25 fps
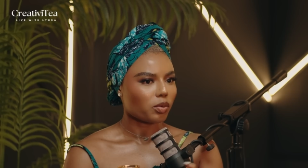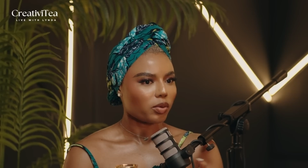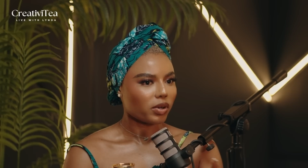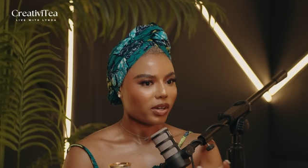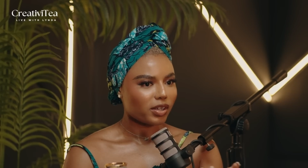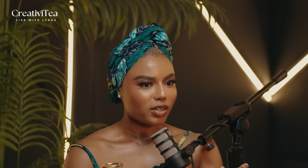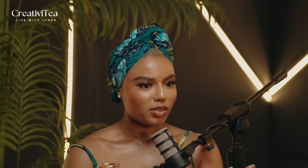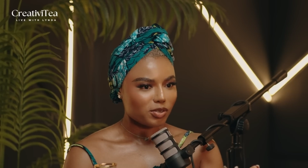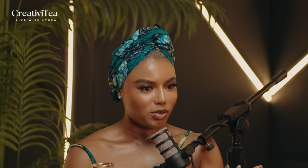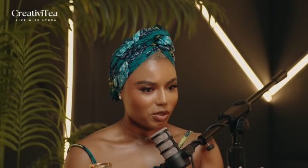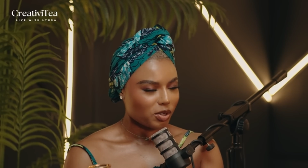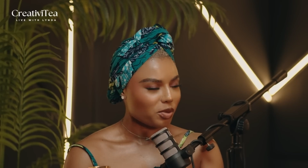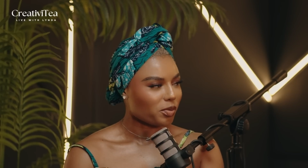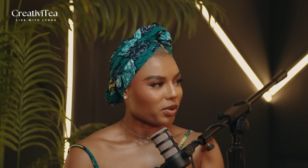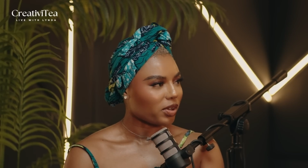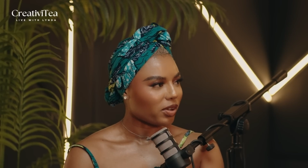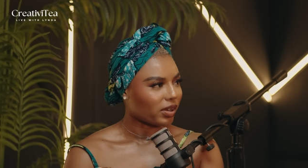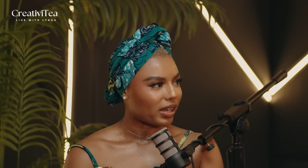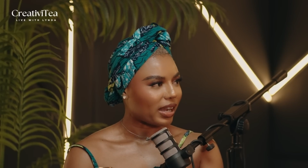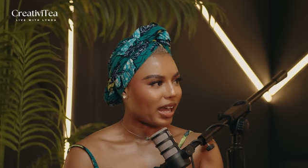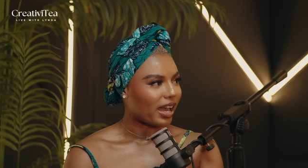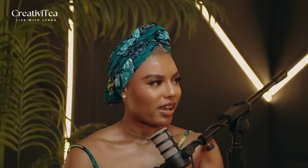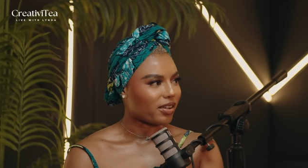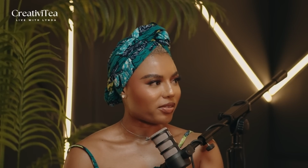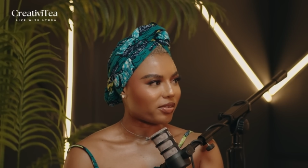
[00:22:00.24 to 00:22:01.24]
What are you doing with your
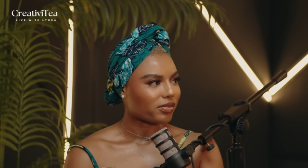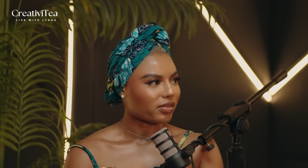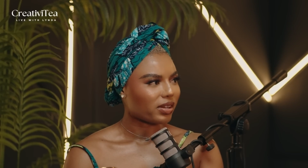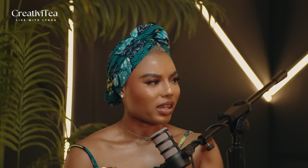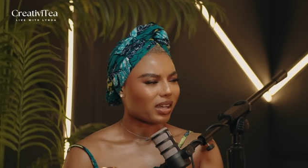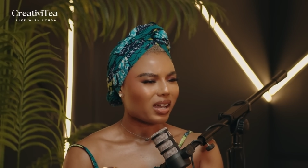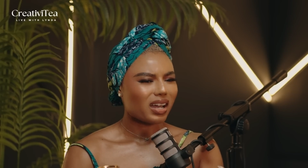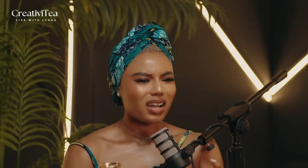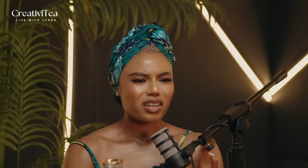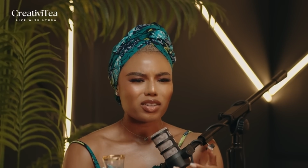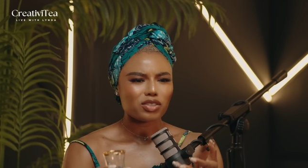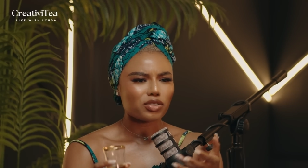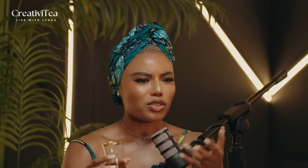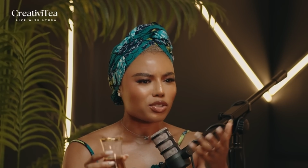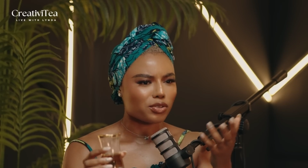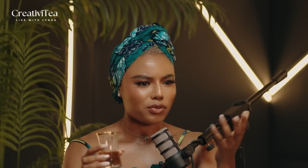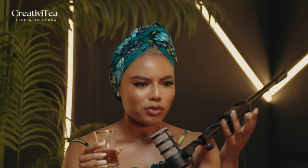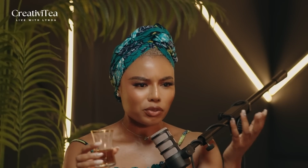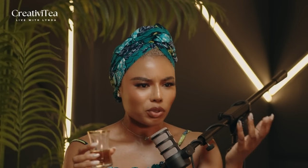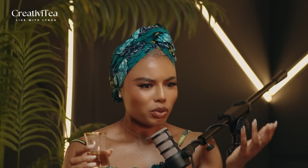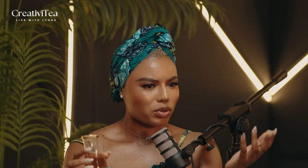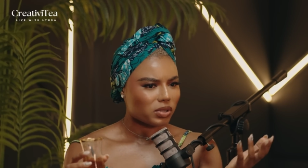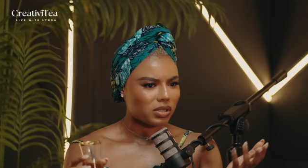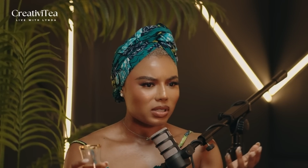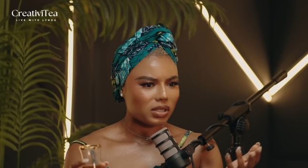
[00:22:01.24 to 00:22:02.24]
life? Like, how are you just
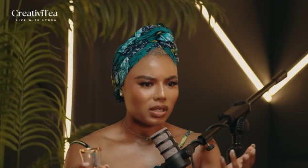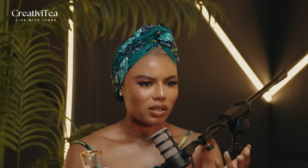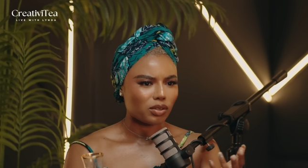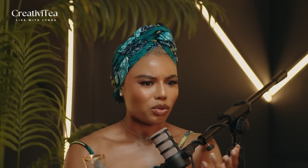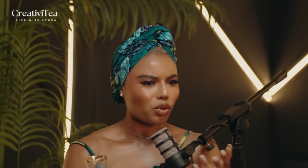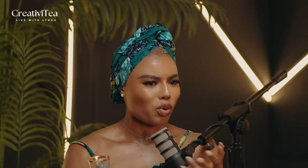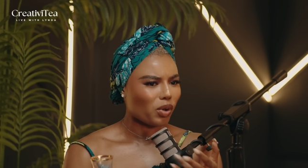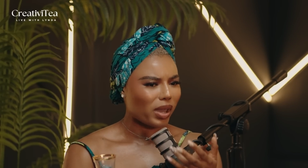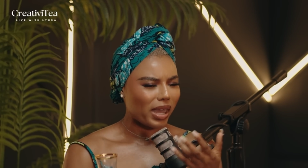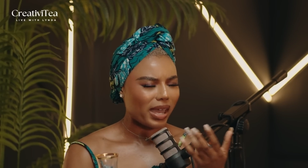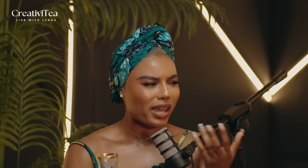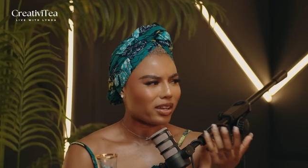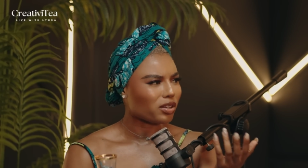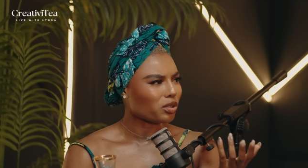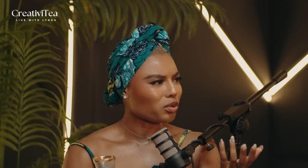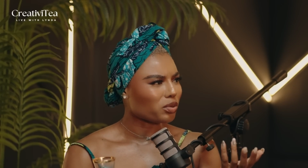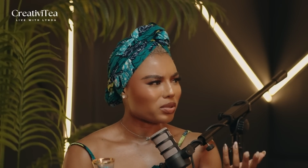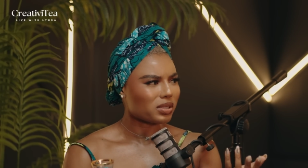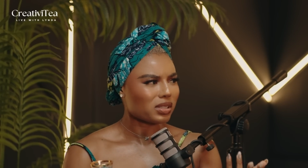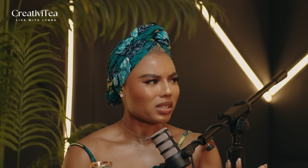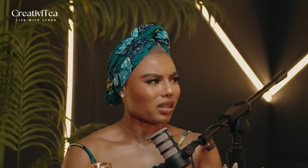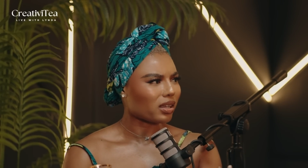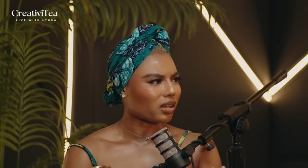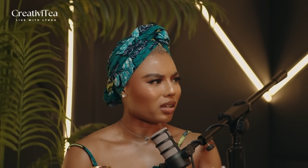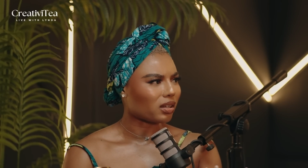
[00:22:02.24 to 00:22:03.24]
floating? No head, no
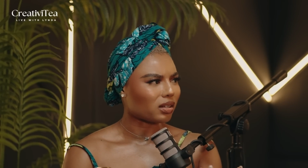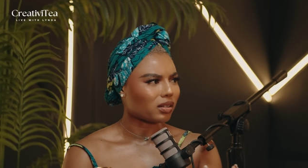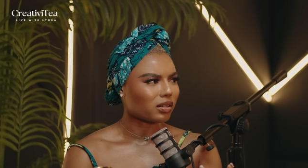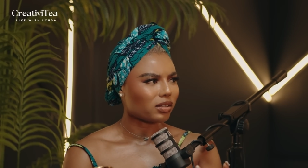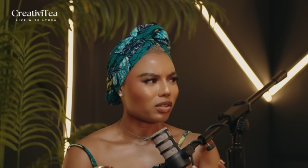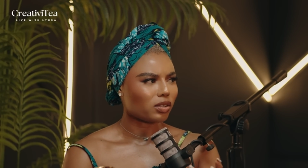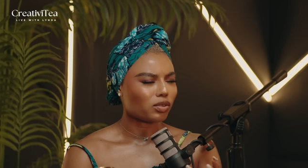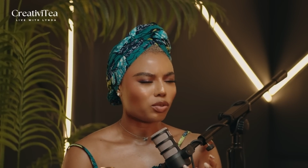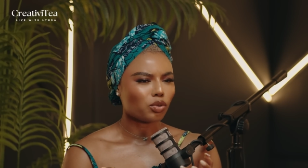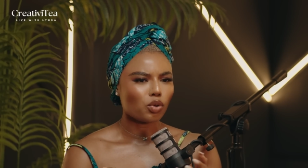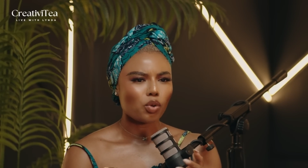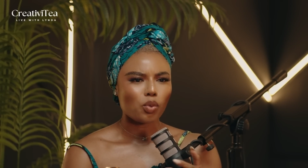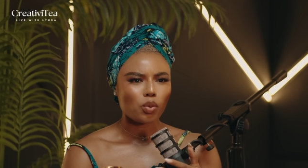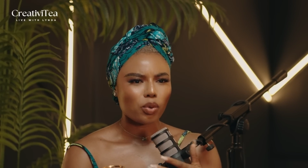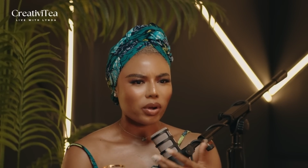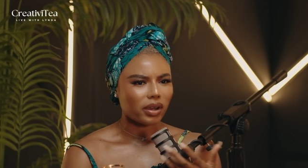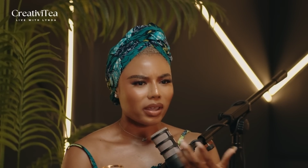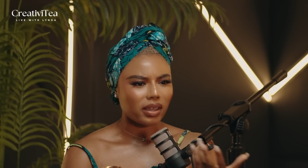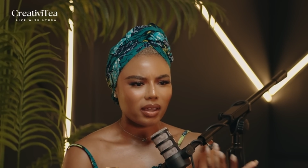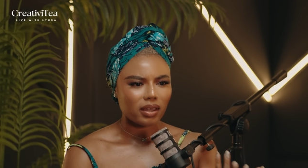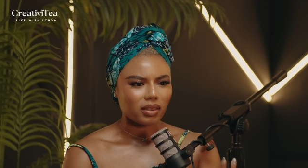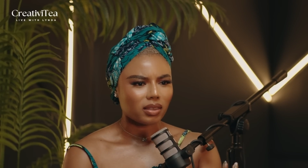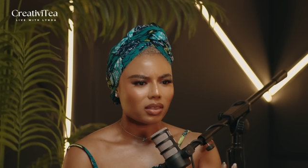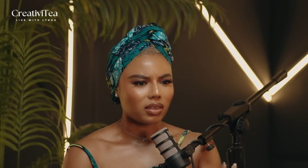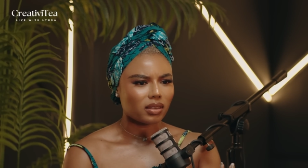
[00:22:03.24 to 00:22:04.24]
tail, no
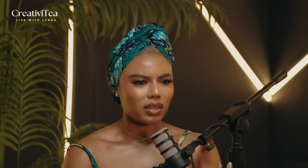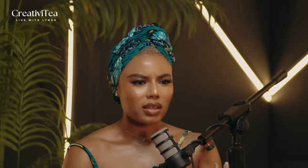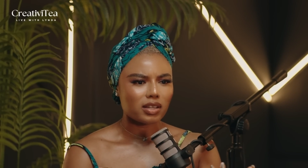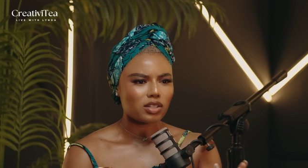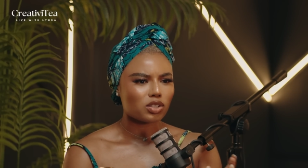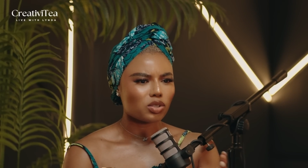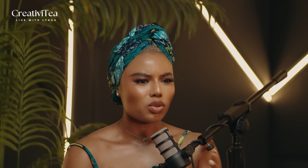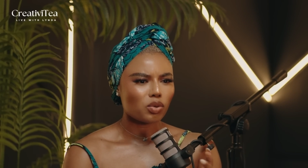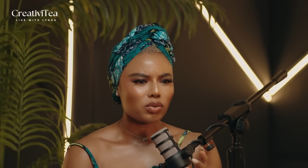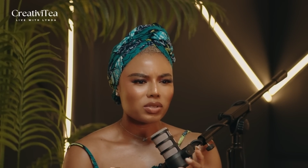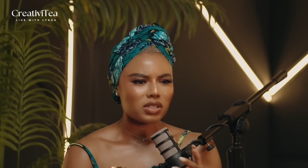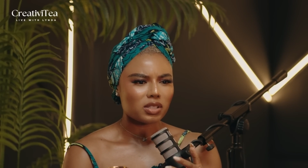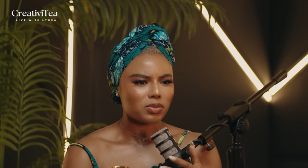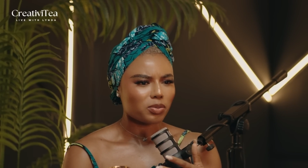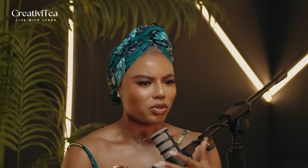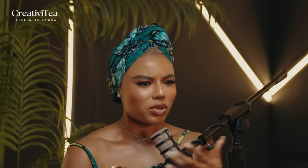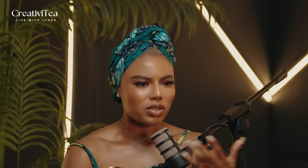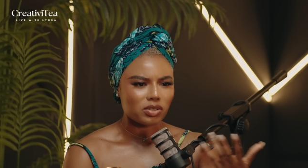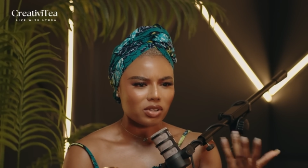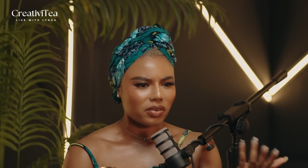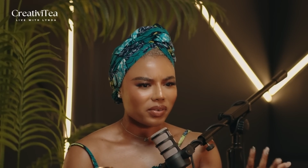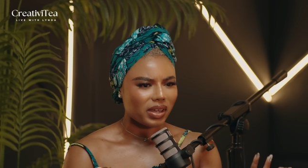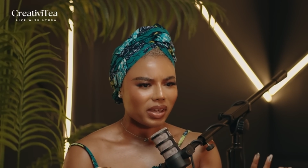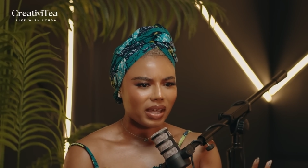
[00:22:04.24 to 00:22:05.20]
work ethics, no spirit of